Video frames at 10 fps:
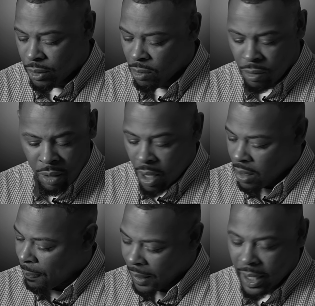you
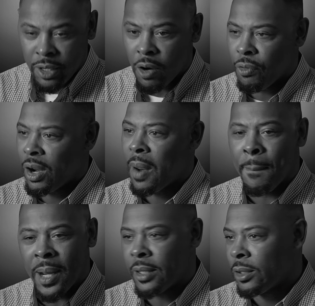to pay your
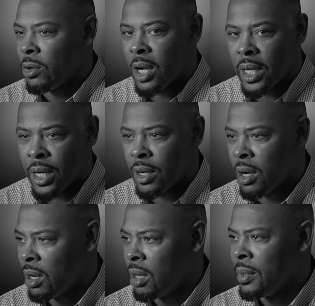rent based on your
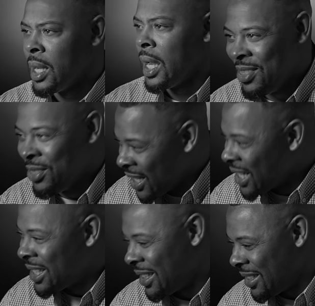income.
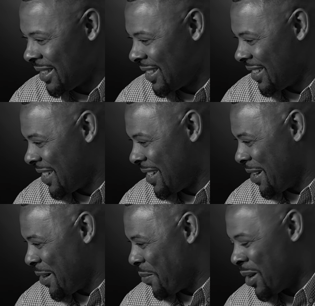This
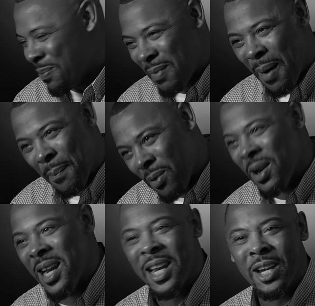was my
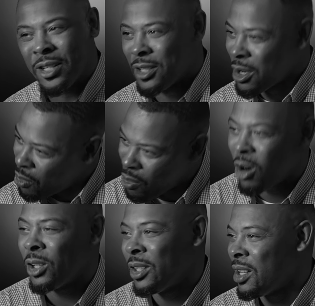bridge to
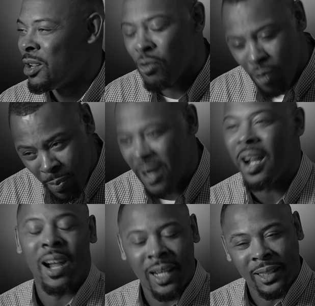cross the Rubicon